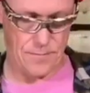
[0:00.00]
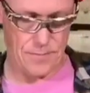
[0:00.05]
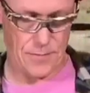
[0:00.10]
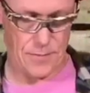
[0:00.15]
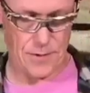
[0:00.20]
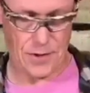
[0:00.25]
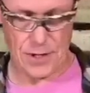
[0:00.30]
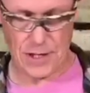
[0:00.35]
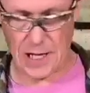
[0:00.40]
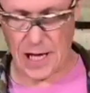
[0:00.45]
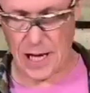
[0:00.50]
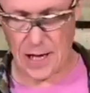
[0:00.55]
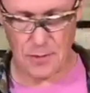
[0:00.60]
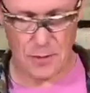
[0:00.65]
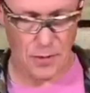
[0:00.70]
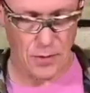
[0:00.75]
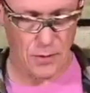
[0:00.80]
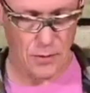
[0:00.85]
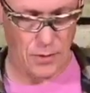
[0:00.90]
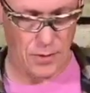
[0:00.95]
the
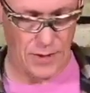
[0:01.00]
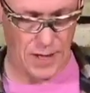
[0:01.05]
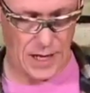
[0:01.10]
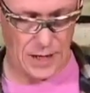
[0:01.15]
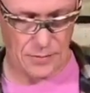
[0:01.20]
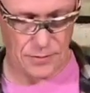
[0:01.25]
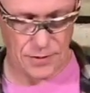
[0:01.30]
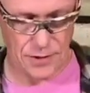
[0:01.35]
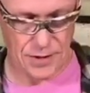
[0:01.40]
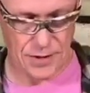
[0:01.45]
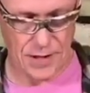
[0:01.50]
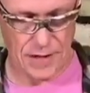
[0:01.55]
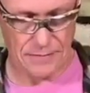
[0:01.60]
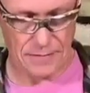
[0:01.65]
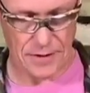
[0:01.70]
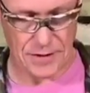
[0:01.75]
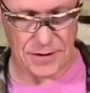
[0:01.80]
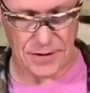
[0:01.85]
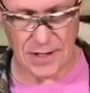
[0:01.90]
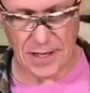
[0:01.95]
cable without having
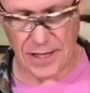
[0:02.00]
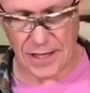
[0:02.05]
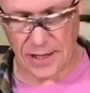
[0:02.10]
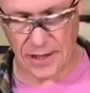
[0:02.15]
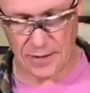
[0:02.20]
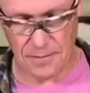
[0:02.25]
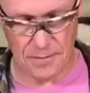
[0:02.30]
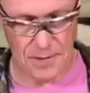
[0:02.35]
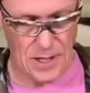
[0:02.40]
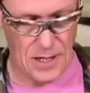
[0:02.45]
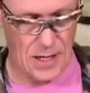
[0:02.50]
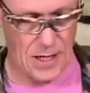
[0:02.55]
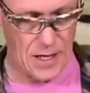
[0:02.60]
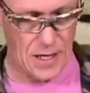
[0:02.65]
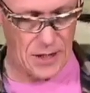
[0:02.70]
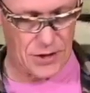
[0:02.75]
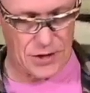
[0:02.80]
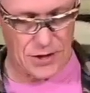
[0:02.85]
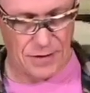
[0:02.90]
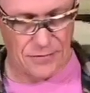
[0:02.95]
to take your
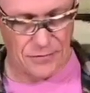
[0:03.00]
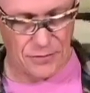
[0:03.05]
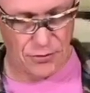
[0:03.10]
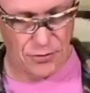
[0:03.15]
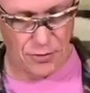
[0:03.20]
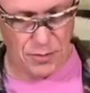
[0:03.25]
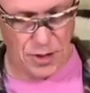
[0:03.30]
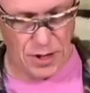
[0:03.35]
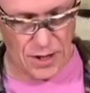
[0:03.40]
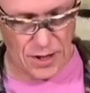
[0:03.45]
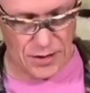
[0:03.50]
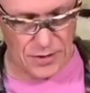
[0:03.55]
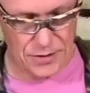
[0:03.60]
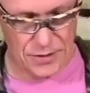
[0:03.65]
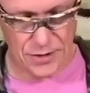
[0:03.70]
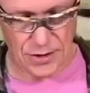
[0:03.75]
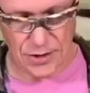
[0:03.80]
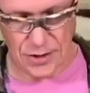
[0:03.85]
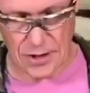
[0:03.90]
shifter apart.